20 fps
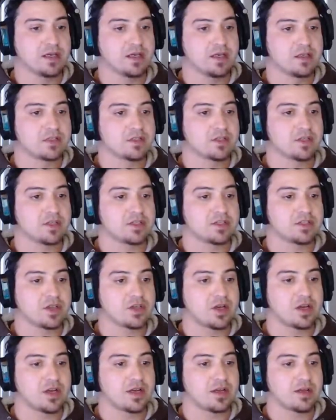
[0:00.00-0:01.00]
side to
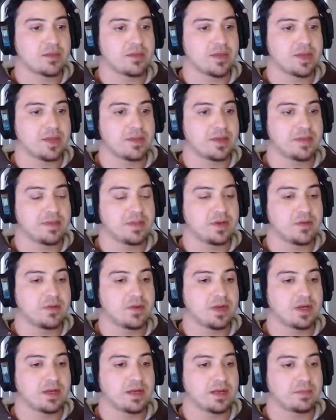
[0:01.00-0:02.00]
side, and maybe a big
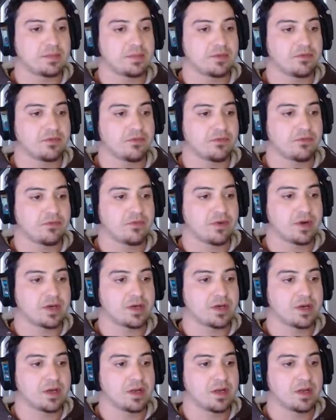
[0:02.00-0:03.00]
one at the
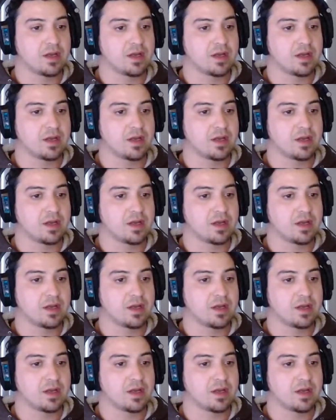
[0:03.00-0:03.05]
front.